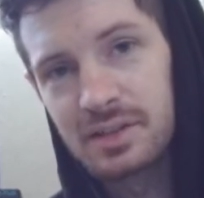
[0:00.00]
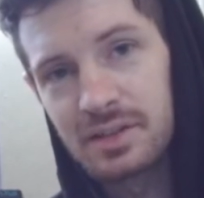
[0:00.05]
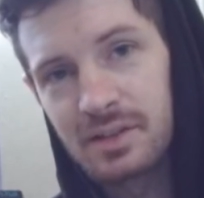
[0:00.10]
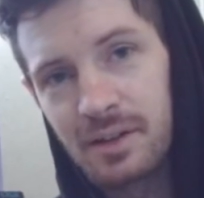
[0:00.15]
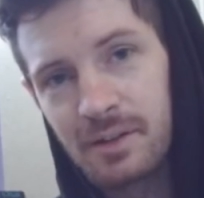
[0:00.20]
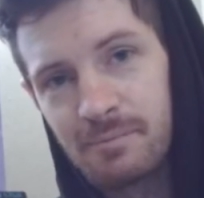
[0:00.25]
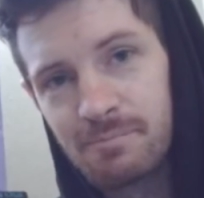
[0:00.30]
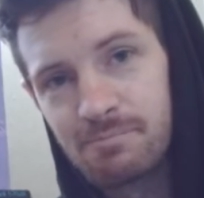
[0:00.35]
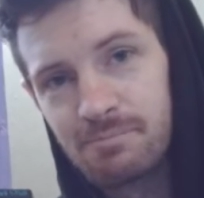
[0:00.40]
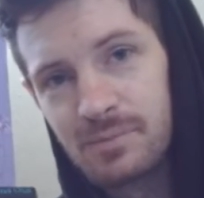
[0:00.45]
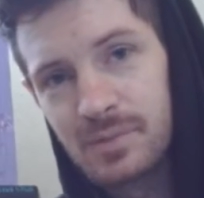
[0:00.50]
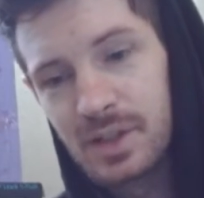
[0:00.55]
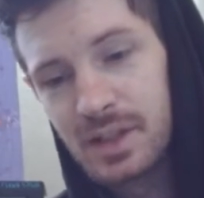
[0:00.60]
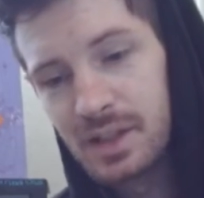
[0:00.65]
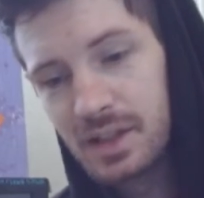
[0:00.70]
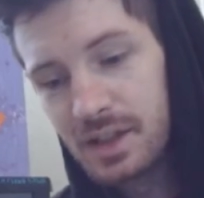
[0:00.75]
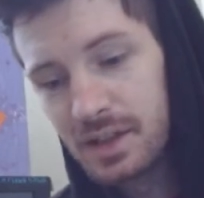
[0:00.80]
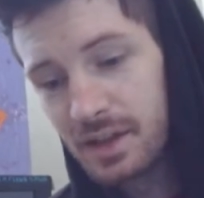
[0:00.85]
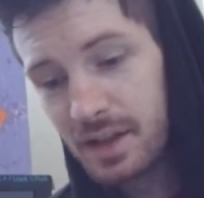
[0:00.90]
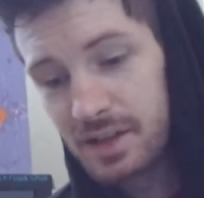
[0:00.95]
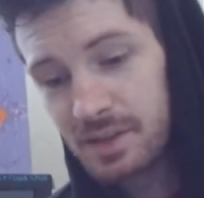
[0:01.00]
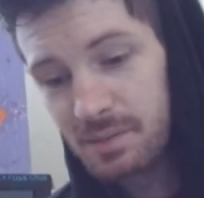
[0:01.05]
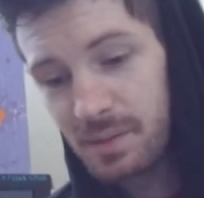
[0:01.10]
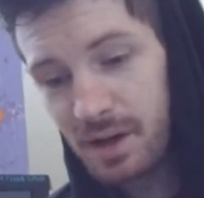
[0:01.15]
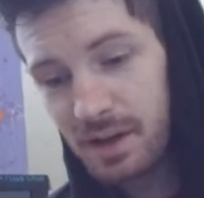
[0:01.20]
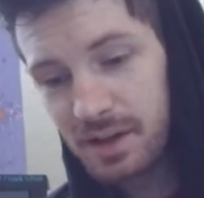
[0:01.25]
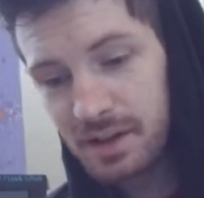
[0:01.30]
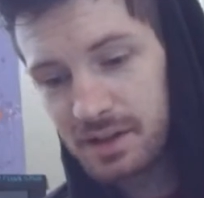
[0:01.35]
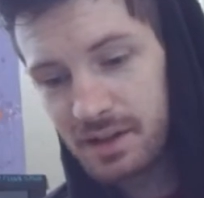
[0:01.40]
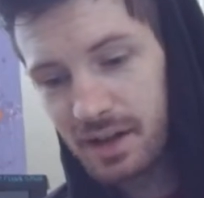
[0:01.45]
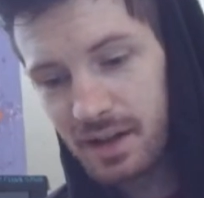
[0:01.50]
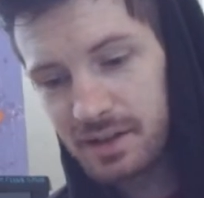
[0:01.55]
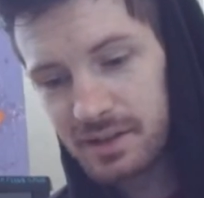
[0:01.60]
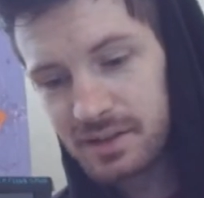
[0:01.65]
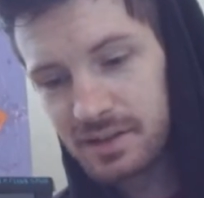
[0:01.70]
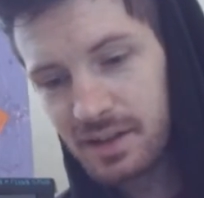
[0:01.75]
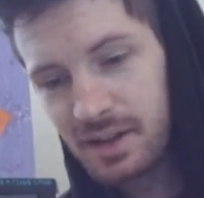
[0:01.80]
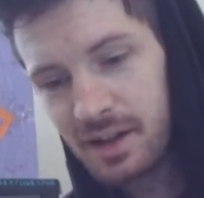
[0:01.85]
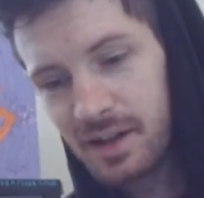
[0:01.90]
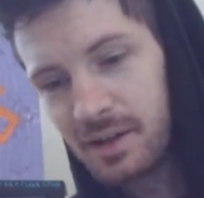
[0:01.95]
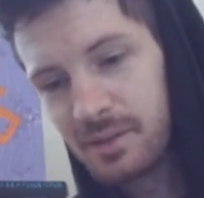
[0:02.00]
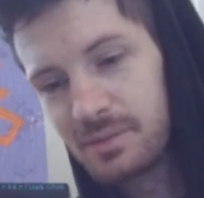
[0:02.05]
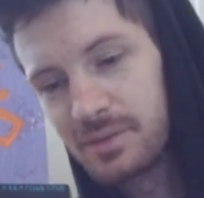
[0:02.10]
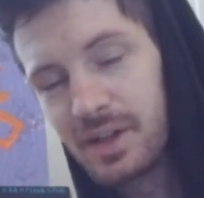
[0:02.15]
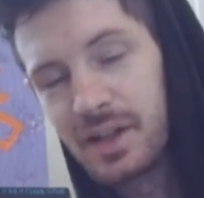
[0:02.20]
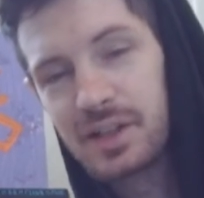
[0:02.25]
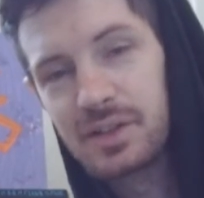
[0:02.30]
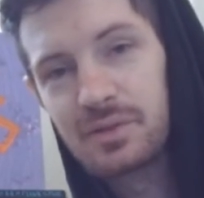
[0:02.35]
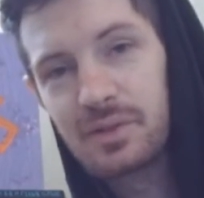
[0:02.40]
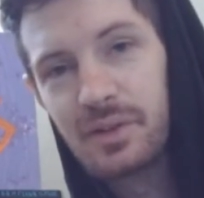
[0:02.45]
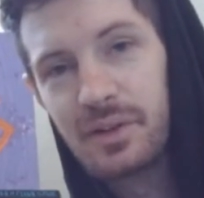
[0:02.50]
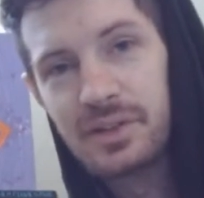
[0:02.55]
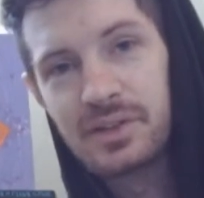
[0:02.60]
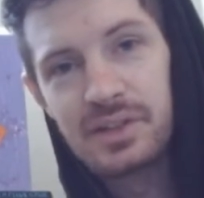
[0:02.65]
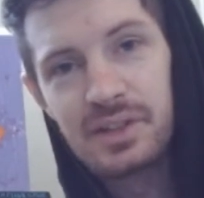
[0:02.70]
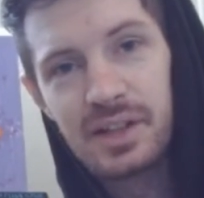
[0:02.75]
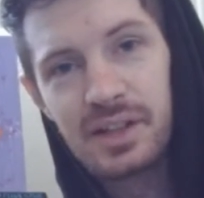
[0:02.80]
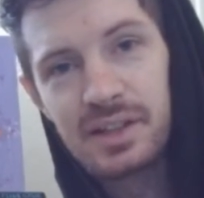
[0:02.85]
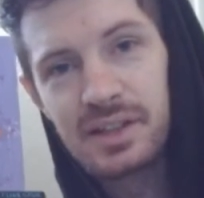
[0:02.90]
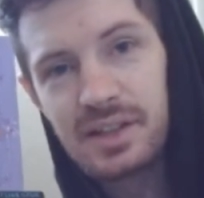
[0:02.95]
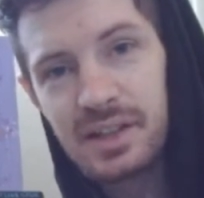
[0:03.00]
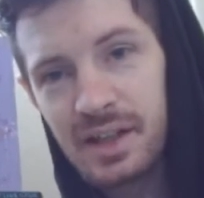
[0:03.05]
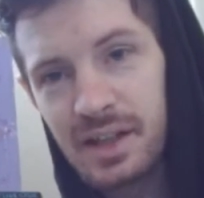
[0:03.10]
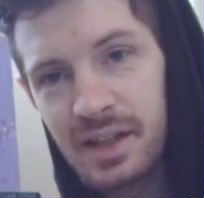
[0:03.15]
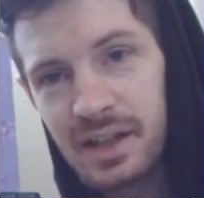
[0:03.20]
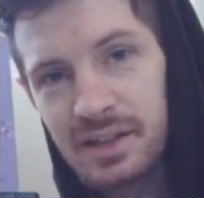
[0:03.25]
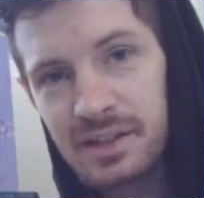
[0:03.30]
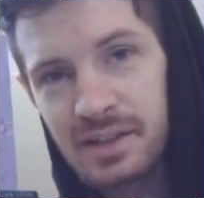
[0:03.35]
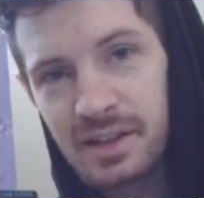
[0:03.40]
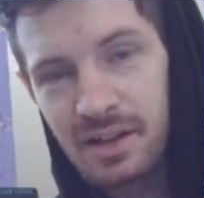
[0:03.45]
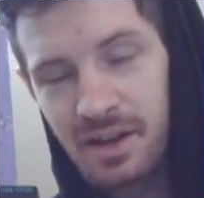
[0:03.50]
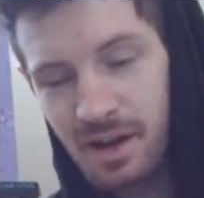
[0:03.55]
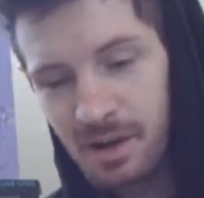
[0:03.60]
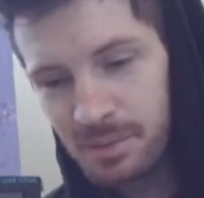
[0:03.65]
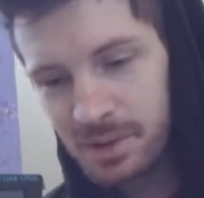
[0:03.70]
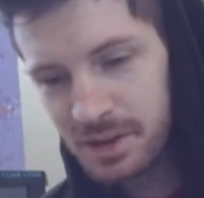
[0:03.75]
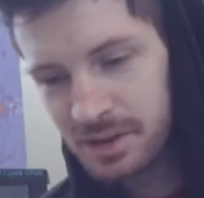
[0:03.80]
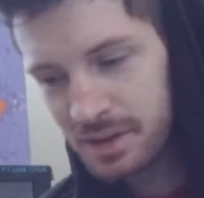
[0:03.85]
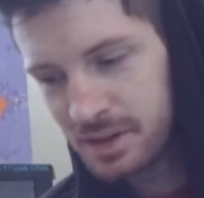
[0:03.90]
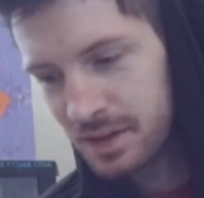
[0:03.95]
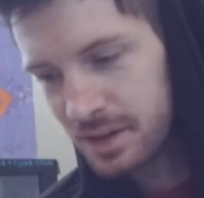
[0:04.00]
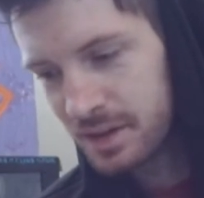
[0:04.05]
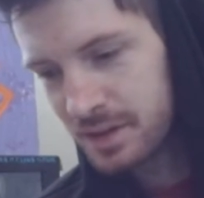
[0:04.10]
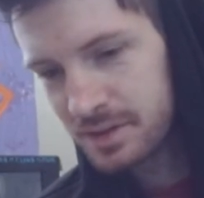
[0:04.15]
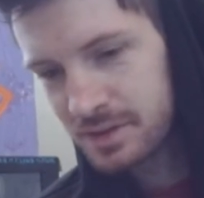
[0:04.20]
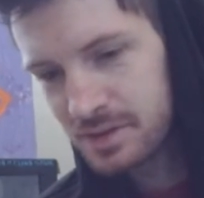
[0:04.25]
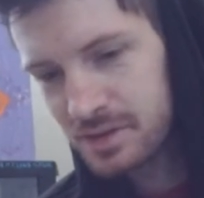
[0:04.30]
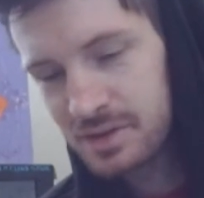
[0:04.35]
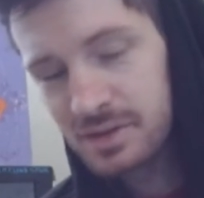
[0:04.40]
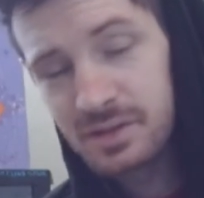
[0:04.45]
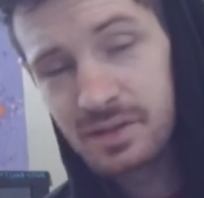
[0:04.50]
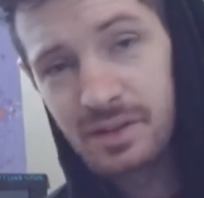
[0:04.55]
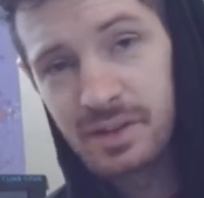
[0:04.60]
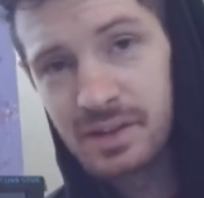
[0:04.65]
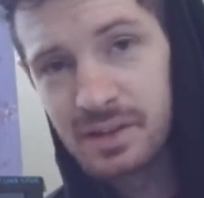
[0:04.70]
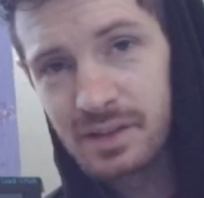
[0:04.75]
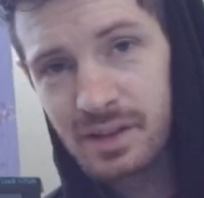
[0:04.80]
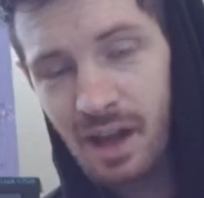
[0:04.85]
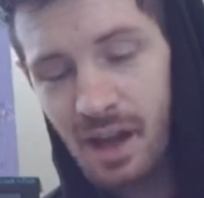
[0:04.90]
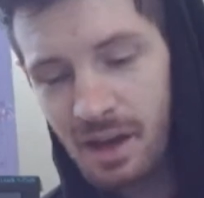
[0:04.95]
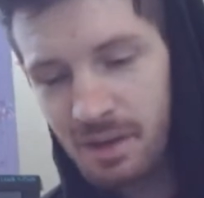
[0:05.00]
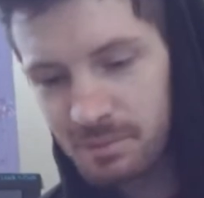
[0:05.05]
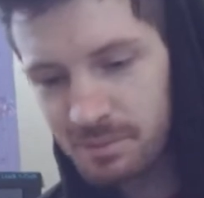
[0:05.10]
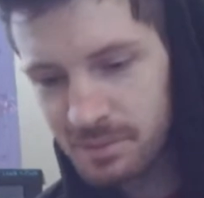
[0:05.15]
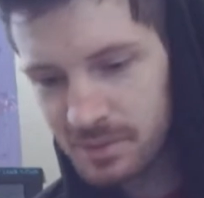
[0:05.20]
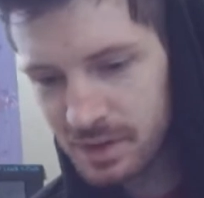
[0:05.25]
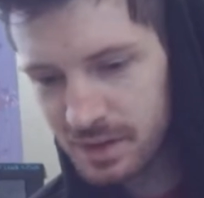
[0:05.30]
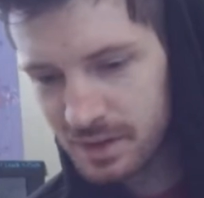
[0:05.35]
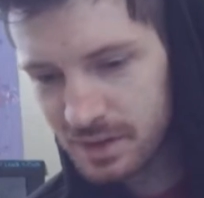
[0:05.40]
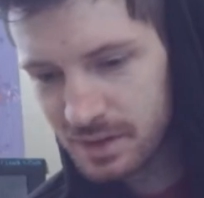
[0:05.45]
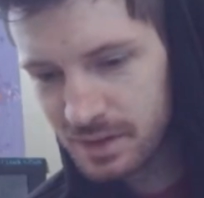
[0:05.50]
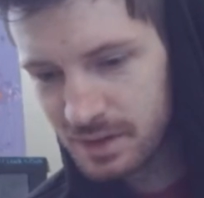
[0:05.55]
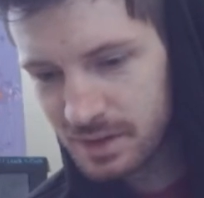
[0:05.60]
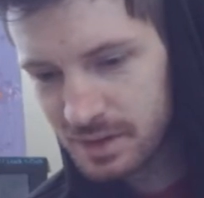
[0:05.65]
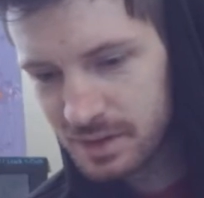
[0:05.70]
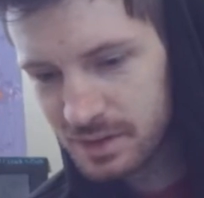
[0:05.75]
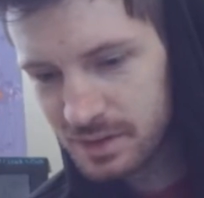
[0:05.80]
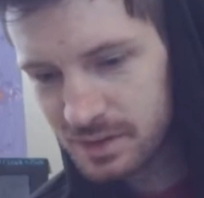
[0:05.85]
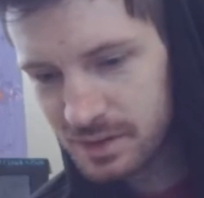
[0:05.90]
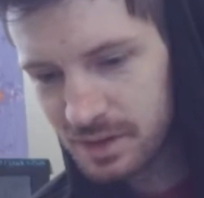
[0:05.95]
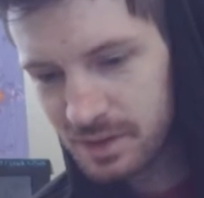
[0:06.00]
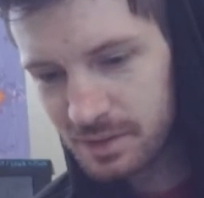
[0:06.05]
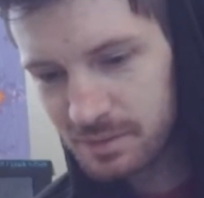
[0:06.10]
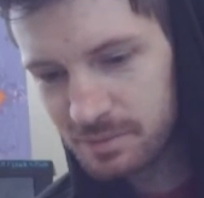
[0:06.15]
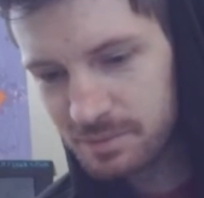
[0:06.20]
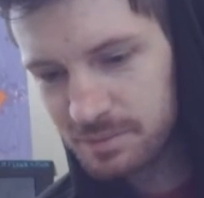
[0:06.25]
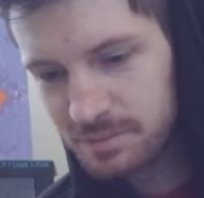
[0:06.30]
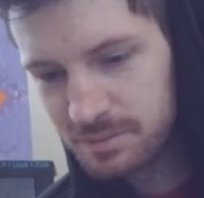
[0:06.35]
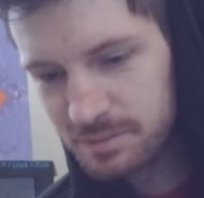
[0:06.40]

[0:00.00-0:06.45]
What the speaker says: So that's about it, guys. Thanks for listening, and Konami, just delete the game. See ya.